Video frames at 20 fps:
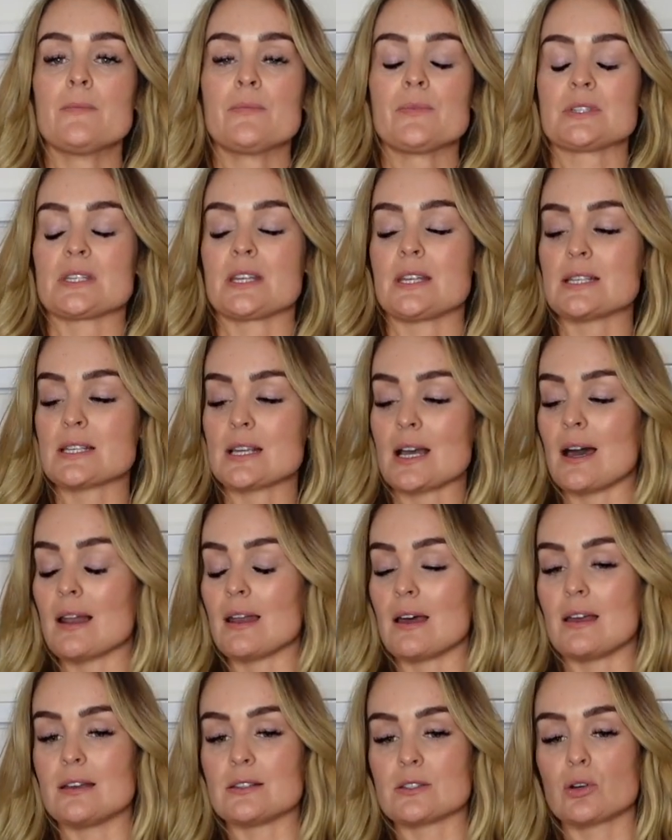So this
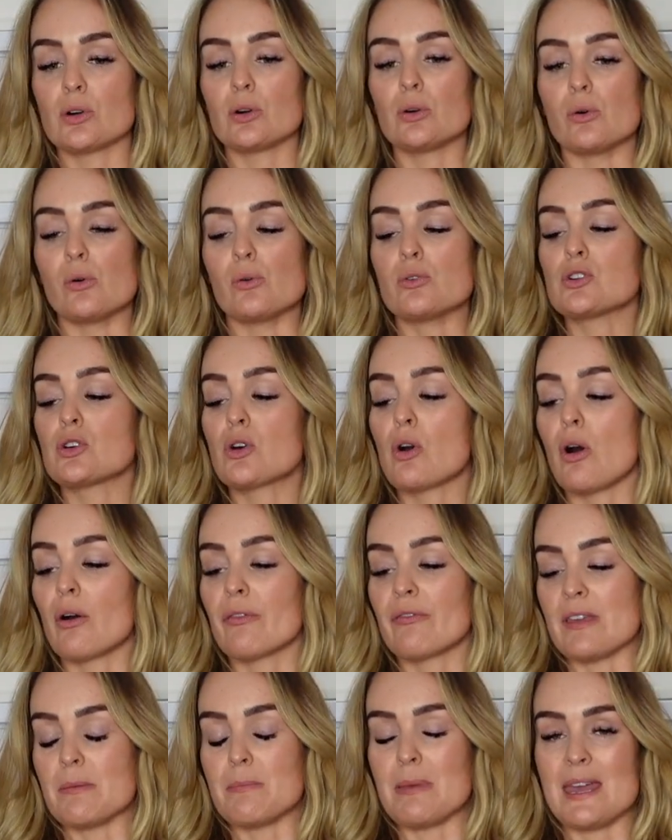colour is called
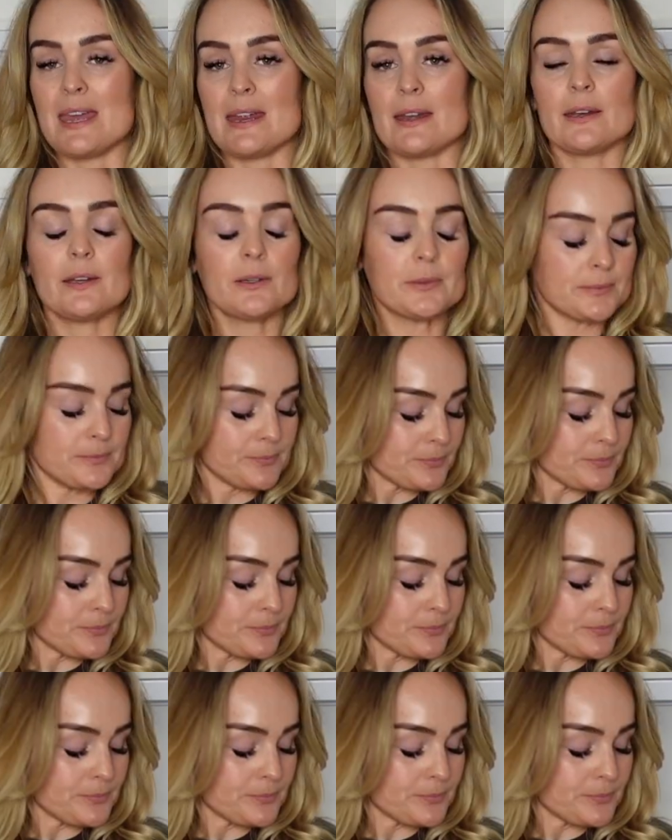Coffee Bean.